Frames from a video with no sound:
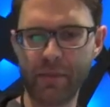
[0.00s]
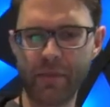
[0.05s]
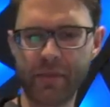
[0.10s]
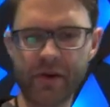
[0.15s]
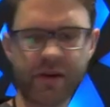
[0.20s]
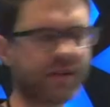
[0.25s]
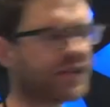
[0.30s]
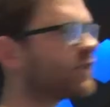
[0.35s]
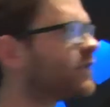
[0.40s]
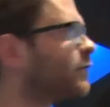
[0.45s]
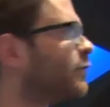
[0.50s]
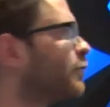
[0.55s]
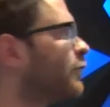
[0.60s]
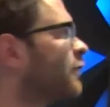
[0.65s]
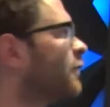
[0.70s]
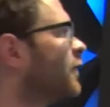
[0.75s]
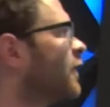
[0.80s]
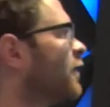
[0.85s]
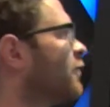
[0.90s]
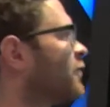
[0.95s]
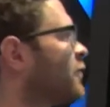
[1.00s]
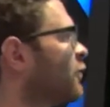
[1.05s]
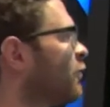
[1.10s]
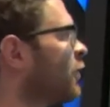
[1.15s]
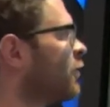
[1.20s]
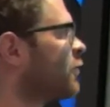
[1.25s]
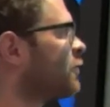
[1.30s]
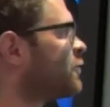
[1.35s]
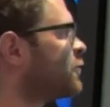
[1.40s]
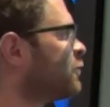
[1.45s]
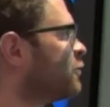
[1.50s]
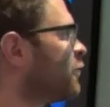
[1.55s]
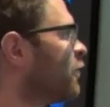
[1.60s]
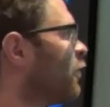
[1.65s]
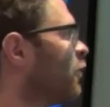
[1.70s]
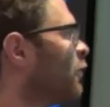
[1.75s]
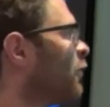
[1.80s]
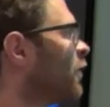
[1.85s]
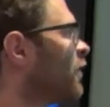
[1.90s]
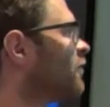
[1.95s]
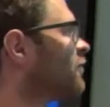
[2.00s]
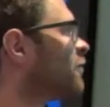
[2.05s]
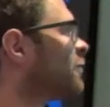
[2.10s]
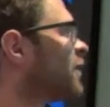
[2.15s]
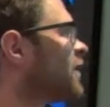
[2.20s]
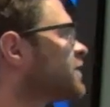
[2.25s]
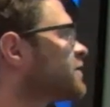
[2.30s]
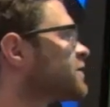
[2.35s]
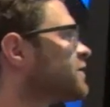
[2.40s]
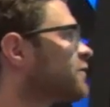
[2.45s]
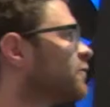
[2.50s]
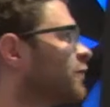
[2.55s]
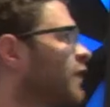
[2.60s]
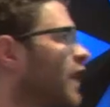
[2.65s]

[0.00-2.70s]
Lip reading: Here's some, if you want to know more information,